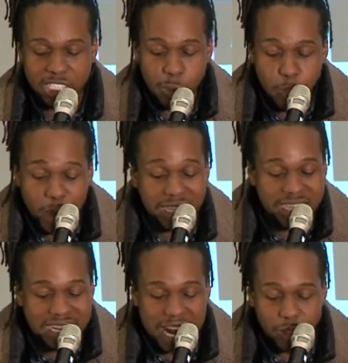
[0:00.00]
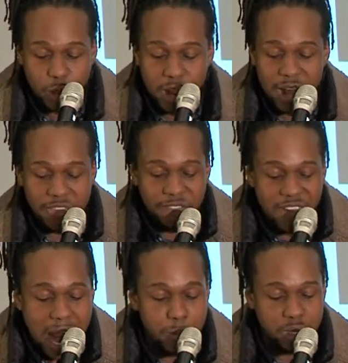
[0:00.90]
to bring together the
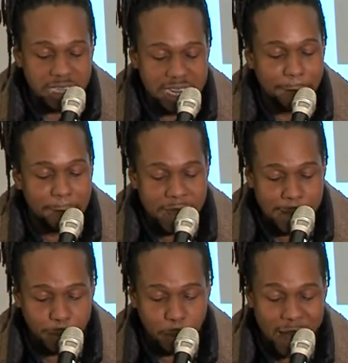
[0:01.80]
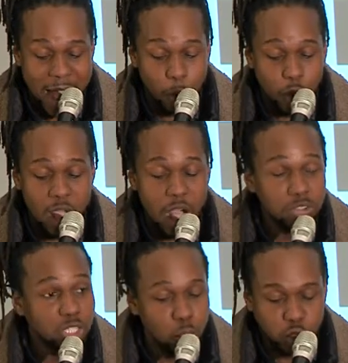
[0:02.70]
vibrancy and people power
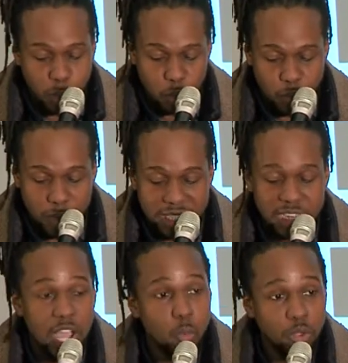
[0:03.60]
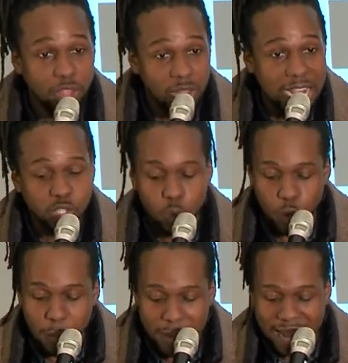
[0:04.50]
of social movements with
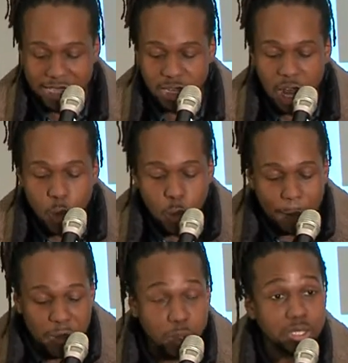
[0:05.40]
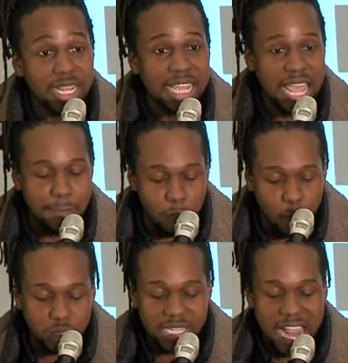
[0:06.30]
electoral might. We're building a
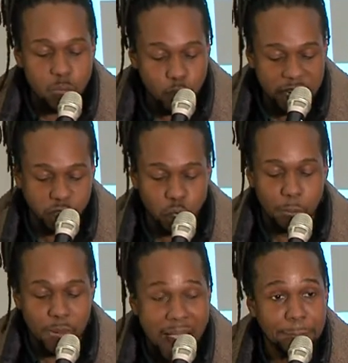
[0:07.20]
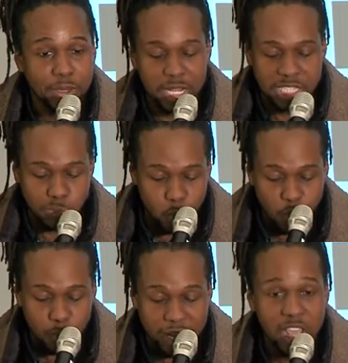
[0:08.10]
multiracial populist
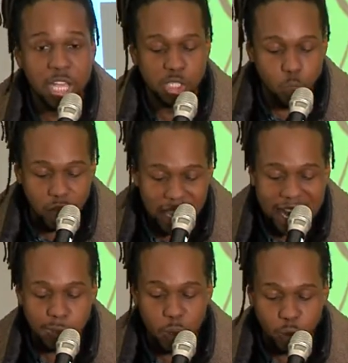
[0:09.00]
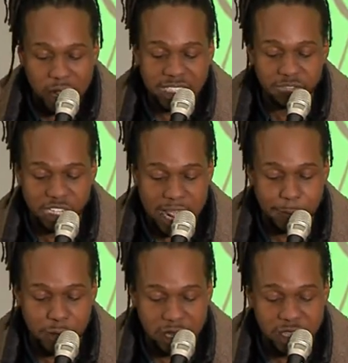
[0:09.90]
movement to elect progressive
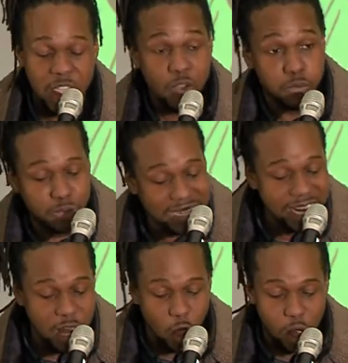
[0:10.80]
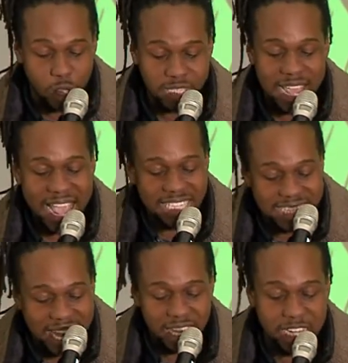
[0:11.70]
champions from city halls and
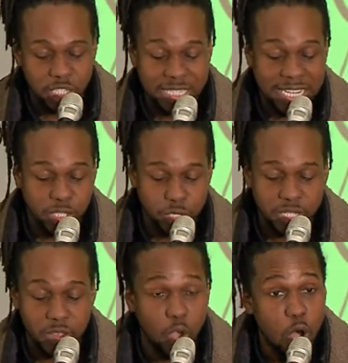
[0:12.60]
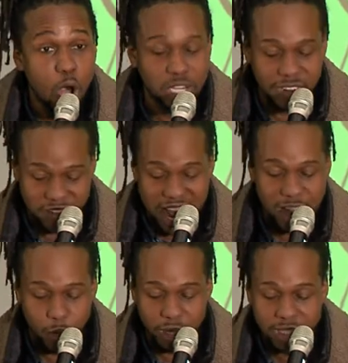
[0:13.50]
state legislatures to the halls of
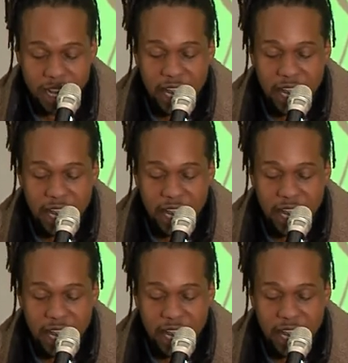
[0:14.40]
Congress,